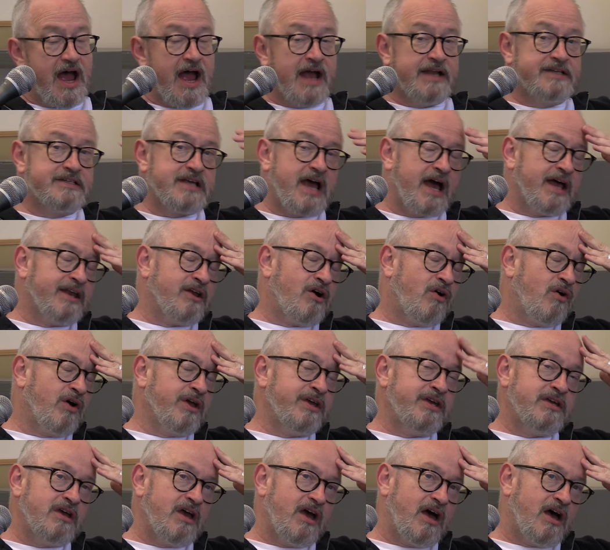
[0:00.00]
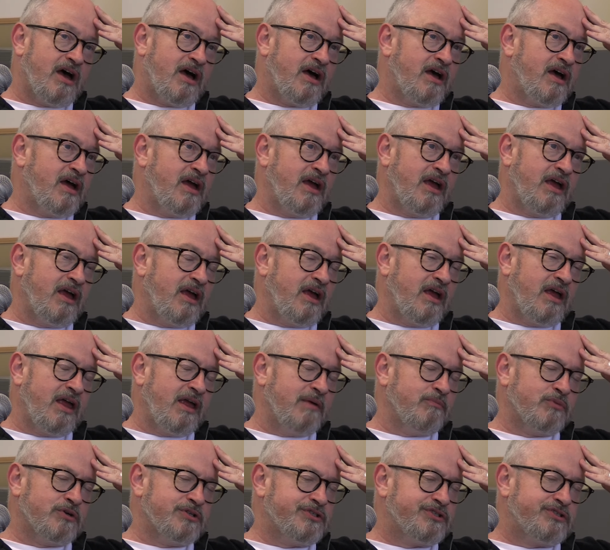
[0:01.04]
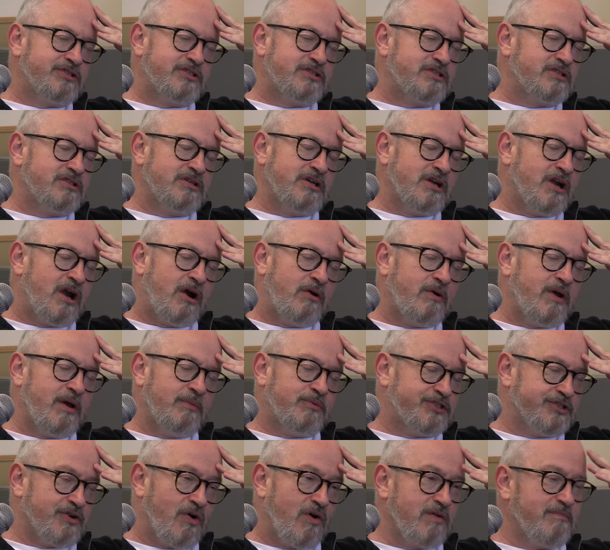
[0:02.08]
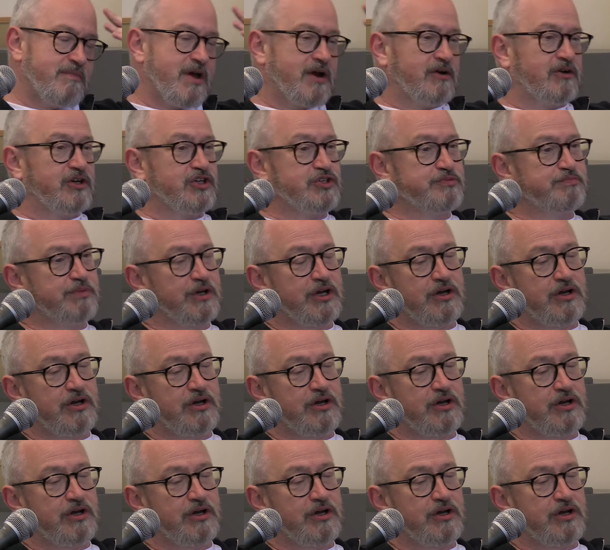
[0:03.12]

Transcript: And, and I, uh, it was, you know, it was nightmarish